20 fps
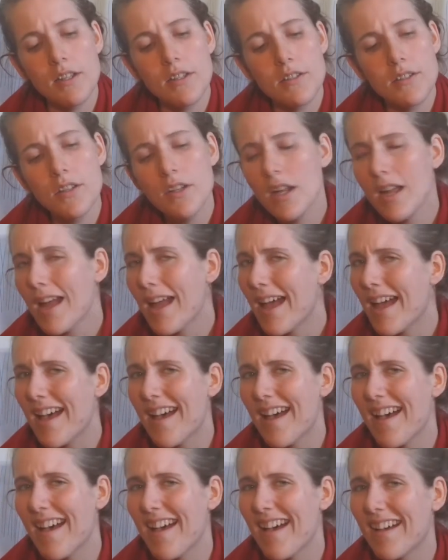So
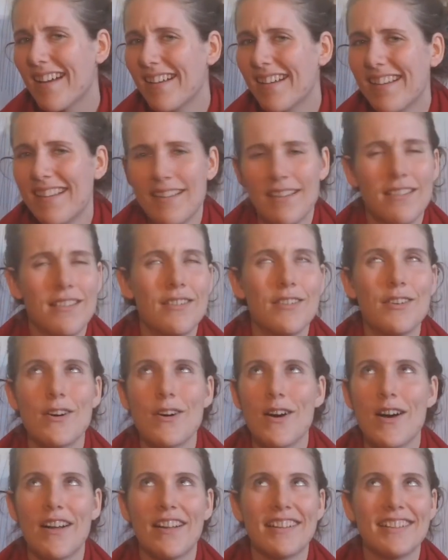yeah,
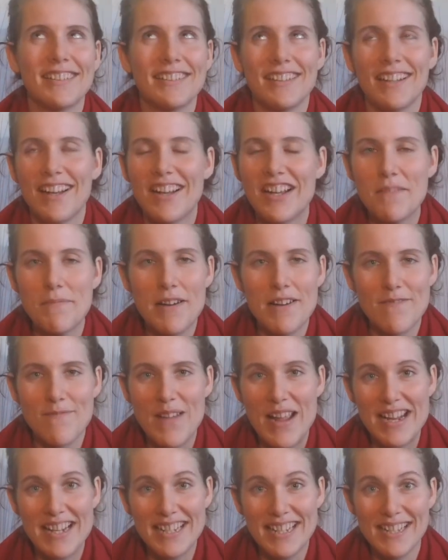oh, I hope I've
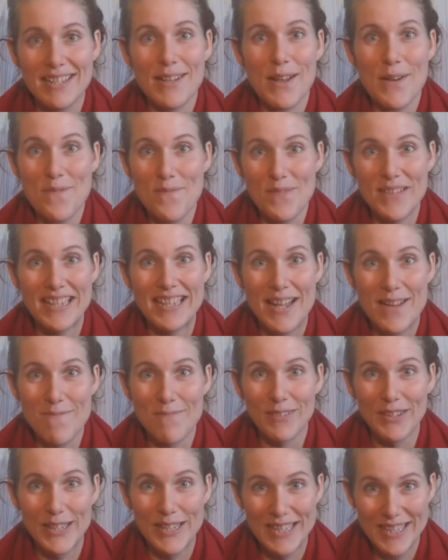made some
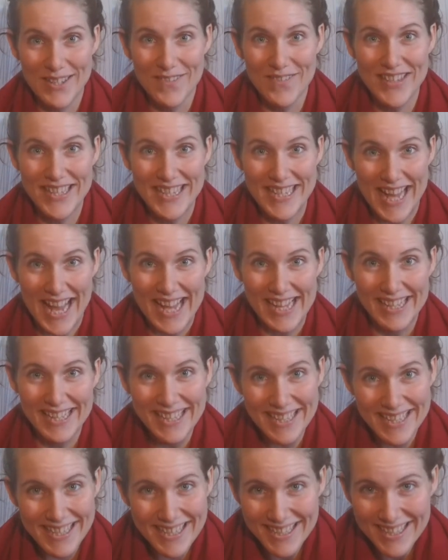semblance of
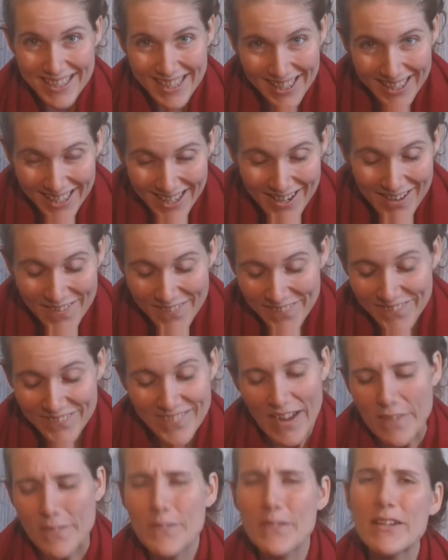sense.
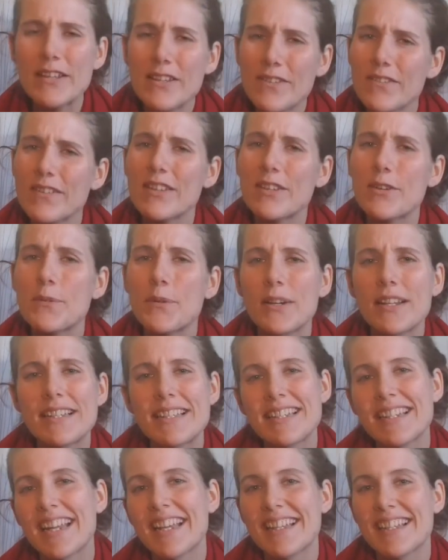I really, really
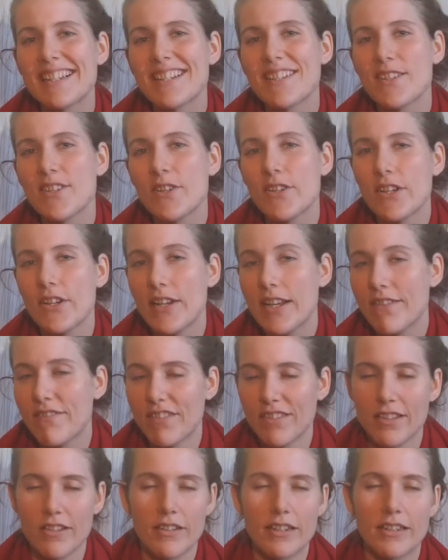wanted to get this to you,
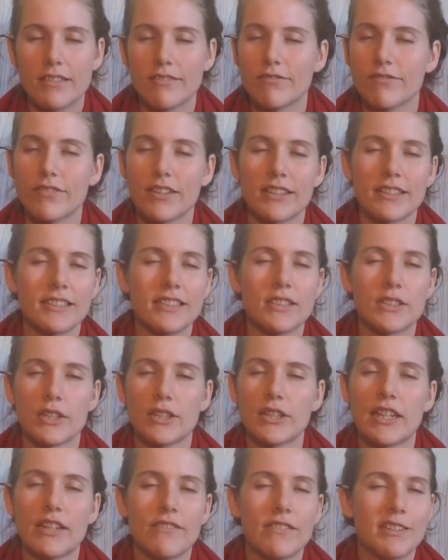even though I frankly
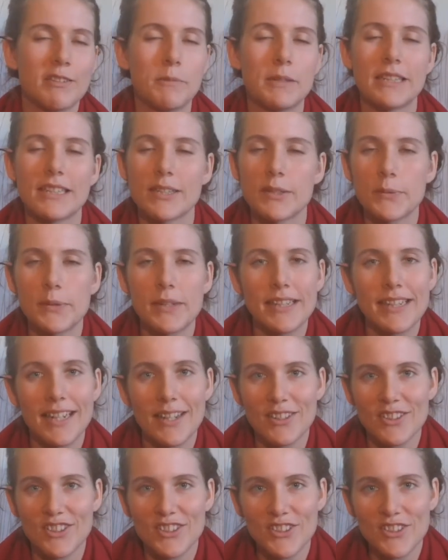don't have it in me this week
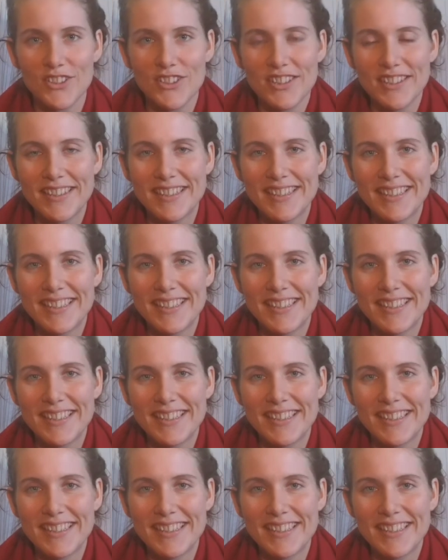at all.